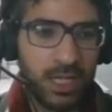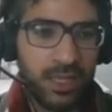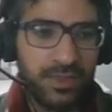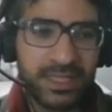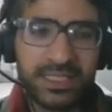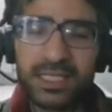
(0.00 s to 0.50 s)

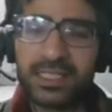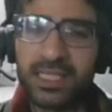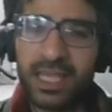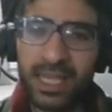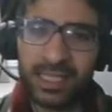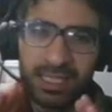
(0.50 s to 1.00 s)
This is
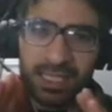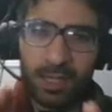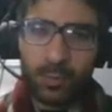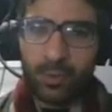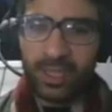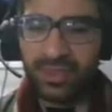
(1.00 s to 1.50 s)
the idea
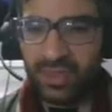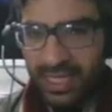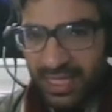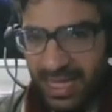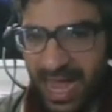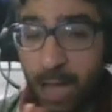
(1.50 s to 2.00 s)
with
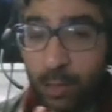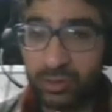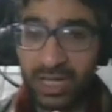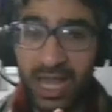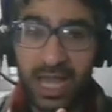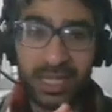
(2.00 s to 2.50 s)
the
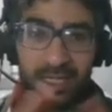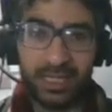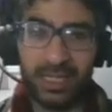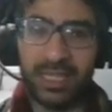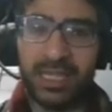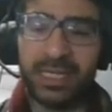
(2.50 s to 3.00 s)
outline
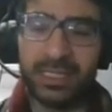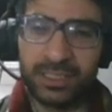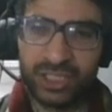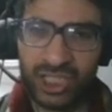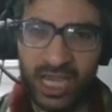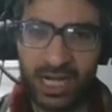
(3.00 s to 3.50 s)
in
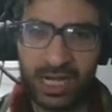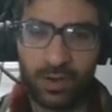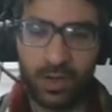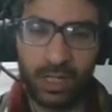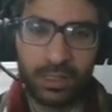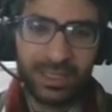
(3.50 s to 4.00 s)

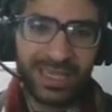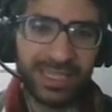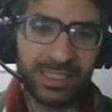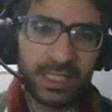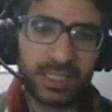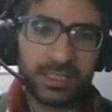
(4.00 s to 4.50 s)
general.
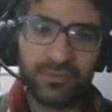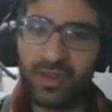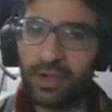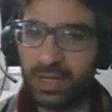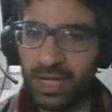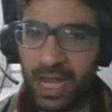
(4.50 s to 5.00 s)
It is
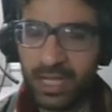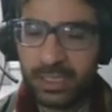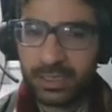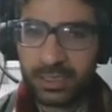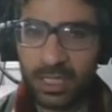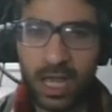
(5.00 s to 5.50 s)
very
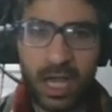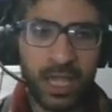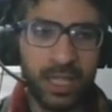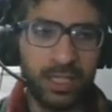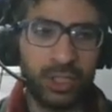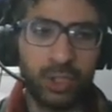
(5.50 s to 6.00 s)
nice. I
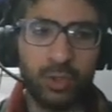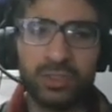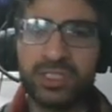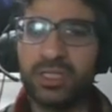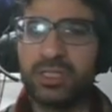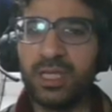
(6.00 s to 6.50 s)

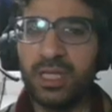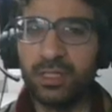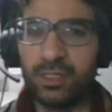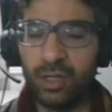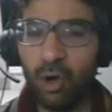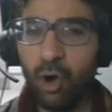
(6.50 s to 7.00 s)
use it
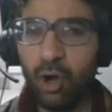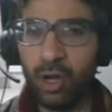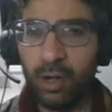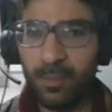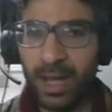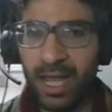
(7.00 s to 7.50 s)
in
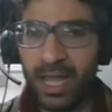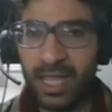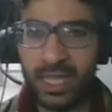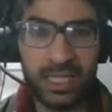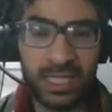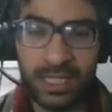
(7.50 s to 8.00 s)
all
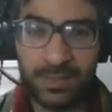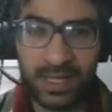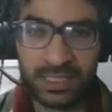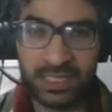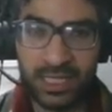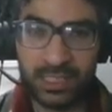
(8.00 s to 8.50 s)
my
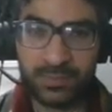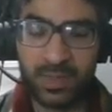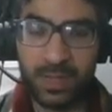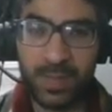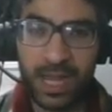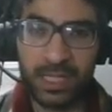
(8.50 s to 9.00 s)
Emacs Lisp
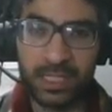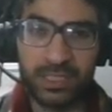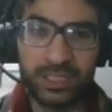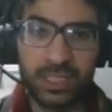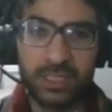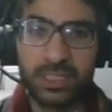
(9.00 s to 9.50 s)

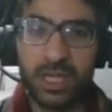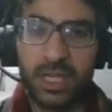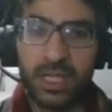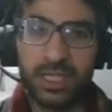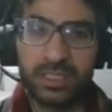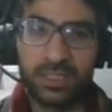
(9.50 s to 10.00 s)
packages.
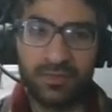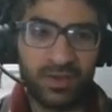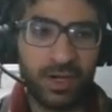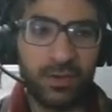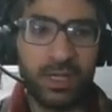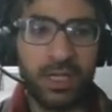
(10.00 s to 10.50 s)
It's a
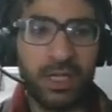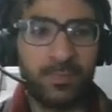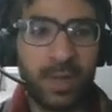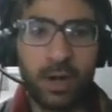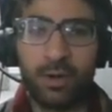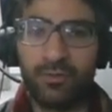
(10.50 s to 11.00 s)
very
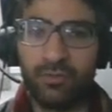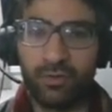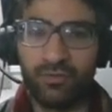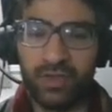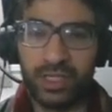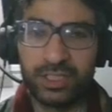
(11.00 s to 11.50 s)
powerful
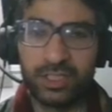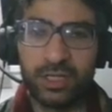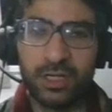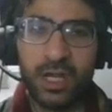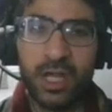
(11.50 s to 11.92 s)
feature,